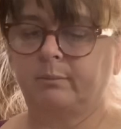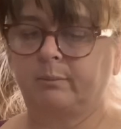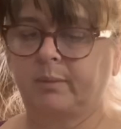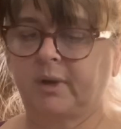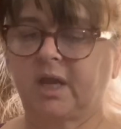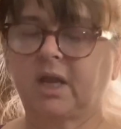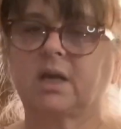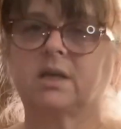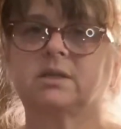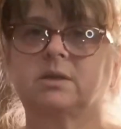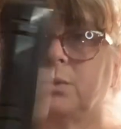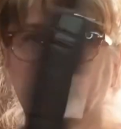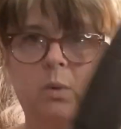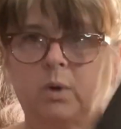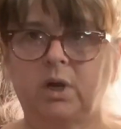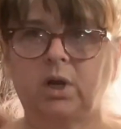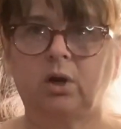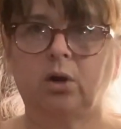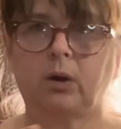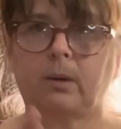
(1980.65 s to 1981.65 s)
because
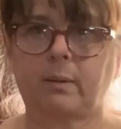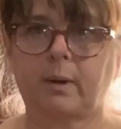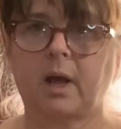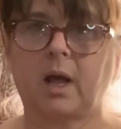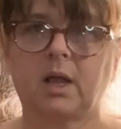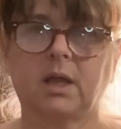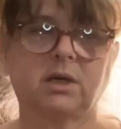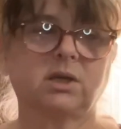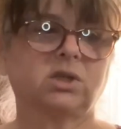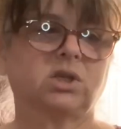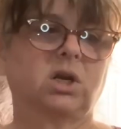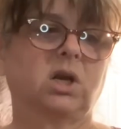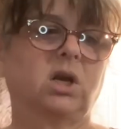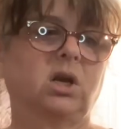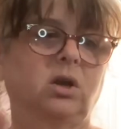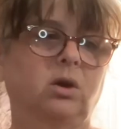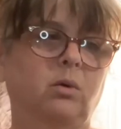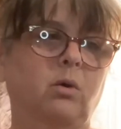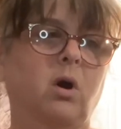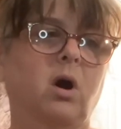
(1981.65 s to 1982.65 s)
when you're
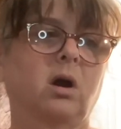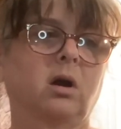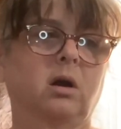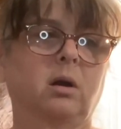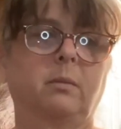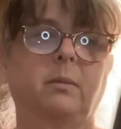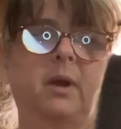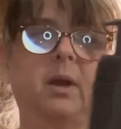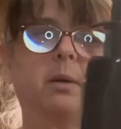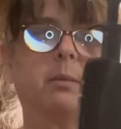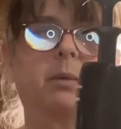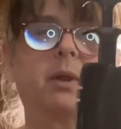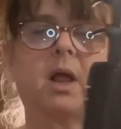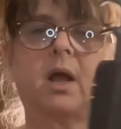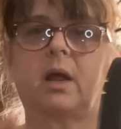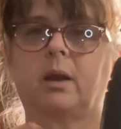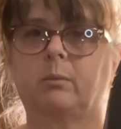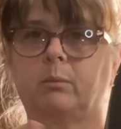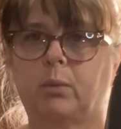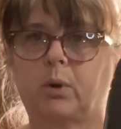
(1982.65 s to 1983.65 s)
polishing, you are going to be
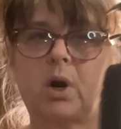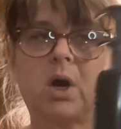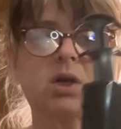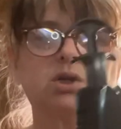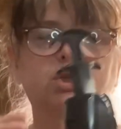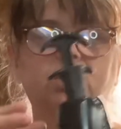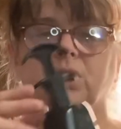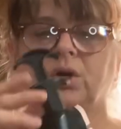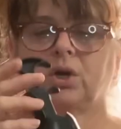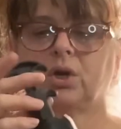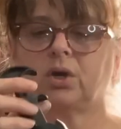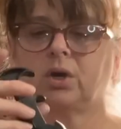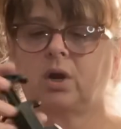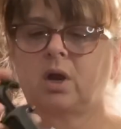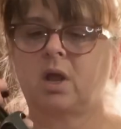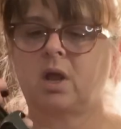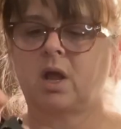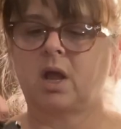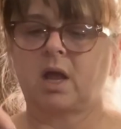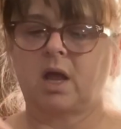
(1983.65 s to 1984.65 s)
applying pressure,
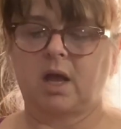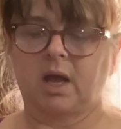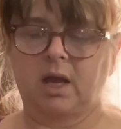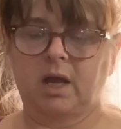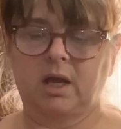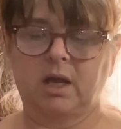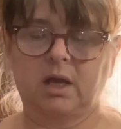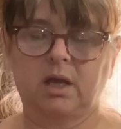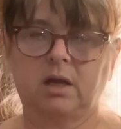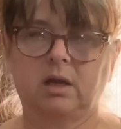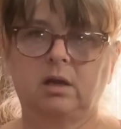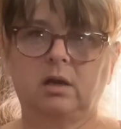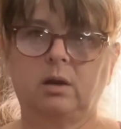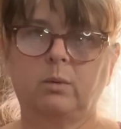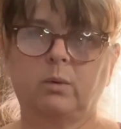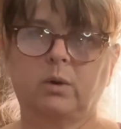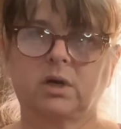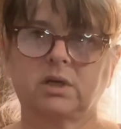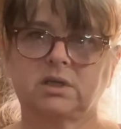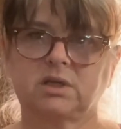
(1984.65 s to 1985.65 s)
and you
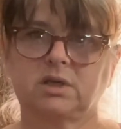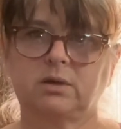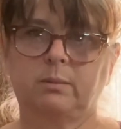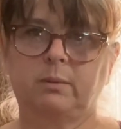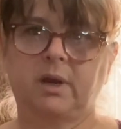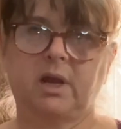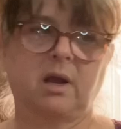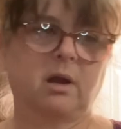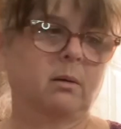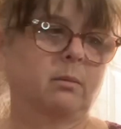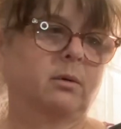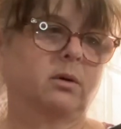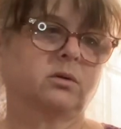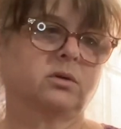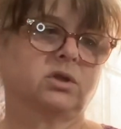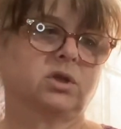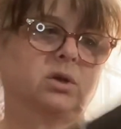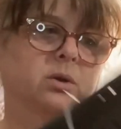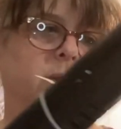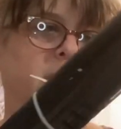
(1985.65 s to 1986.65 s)
want to be able
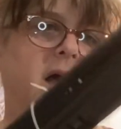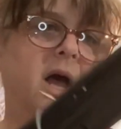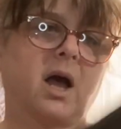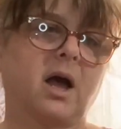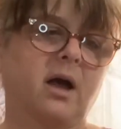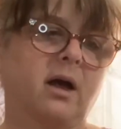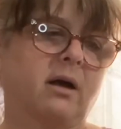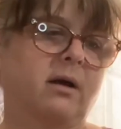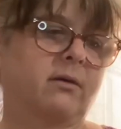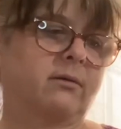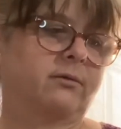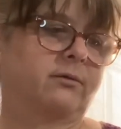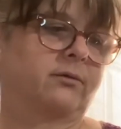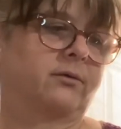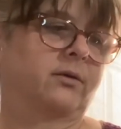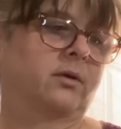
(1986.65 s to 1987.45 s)
to have